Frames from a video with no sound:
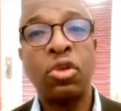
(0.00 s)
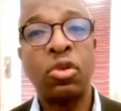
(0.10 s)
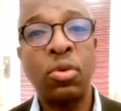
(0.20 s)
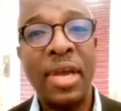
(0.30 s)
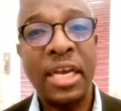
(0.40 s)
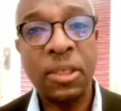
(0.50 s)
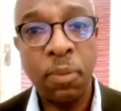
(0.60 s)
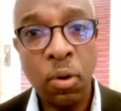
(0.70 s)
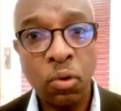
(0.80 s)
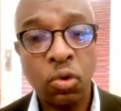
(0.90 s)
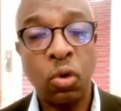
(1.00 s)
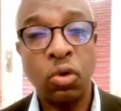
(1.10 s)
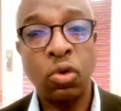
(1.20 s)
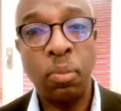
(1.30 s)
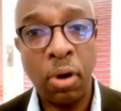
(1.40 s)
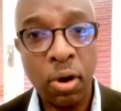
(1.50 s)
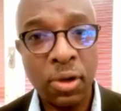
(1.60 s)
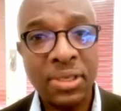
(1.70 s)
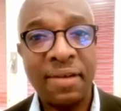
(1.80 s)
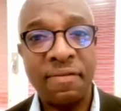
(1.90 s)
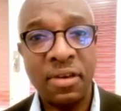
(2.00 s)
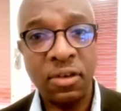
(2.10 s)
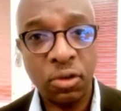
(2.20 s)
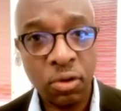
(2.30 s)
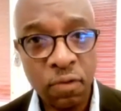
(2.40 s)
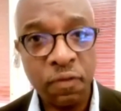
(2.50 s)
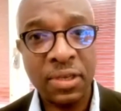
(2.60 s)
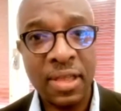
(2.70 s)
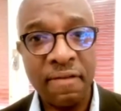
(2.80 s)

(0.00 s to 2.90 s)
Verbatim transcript: to expose or to block stuff that is wrong for South